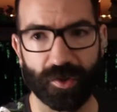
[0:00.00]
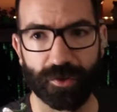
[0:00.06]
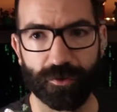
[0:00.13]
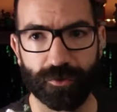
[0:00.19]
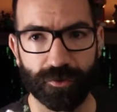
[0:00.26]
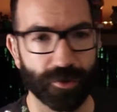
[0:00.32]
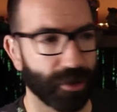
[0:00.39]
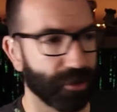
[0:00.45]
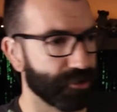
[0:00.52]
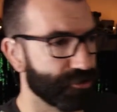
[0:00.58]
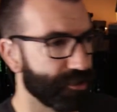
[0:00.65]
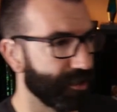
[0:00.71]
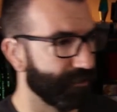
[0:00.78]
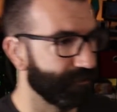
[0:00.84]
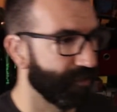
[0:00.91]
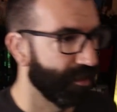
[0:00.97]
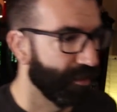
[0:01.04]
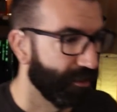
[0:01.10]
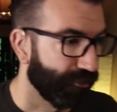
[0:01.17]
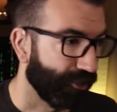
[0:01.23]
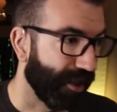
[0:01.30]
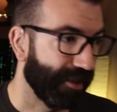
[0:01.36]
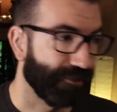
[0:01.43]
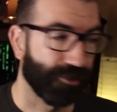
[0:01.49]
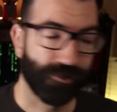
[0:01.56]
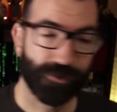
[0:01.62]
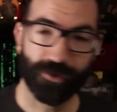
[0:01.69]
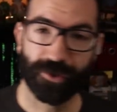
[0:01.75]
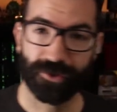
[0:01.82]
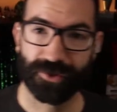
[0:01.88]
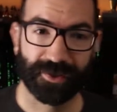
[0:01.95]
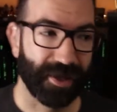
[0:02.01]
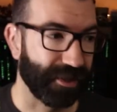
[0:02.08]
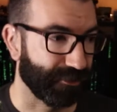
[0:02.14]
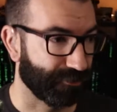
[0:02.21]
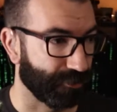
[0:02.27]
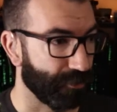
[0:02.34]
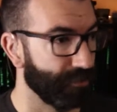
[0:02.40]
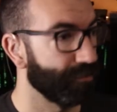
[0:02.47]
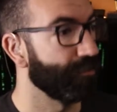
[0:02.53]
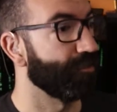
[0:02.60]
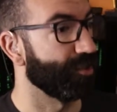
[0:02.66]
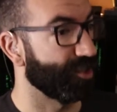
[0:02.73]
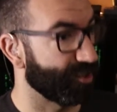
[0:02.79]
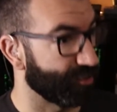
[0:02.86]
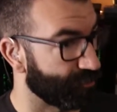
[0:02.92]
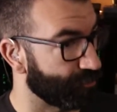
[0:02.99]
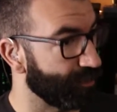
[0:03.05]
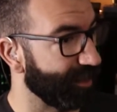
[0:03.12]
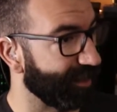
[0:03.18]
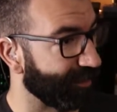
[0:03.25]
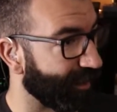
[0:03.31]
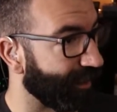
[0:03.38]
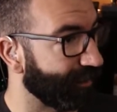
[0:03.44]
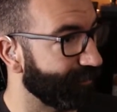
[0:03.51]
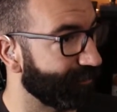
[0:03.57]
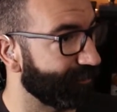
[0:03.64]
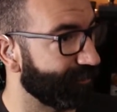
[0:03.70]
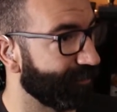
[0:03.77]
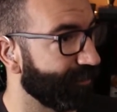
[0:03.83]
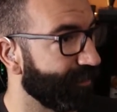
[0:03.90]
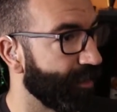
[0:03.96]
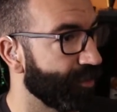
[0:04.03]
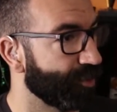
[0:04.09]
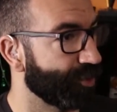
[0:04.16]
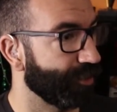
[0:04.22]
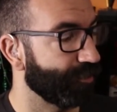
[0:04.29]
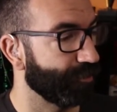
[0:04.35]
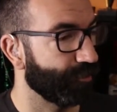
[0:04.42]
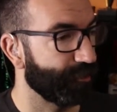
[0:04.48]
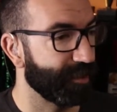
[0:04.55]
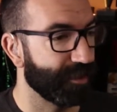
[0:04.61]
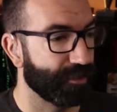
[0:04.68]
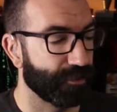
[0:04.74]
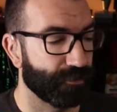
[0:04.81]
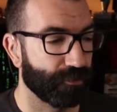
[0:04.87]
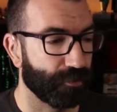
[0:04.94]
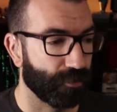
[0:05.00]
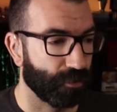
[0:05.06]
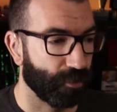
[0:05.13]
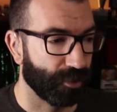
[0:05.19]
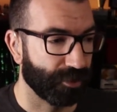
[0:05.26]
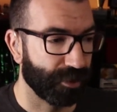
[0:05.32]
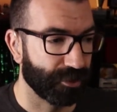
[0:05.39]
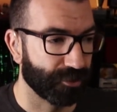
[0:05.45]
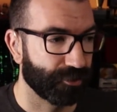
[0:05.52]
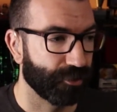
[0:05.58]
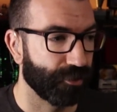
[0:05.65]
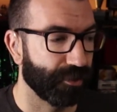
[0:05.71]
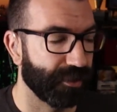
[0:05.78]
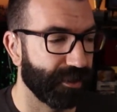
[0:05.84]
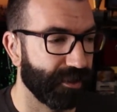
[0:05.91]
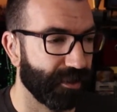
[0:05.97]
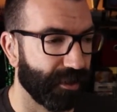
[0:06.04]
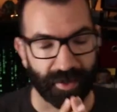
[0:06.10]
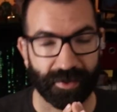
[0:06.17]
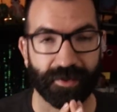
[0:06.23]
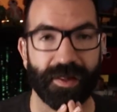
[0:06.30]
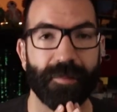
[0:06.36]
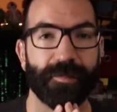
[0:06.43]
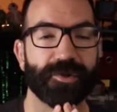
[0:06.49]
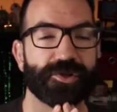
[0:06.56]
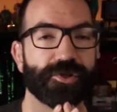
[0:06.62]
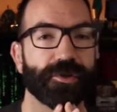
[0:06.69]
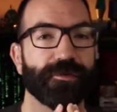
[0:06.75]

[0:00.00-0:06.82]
200. So I have a 200 ISO, which is really nice. A shutter speed of 1 out of 30 and an aperture of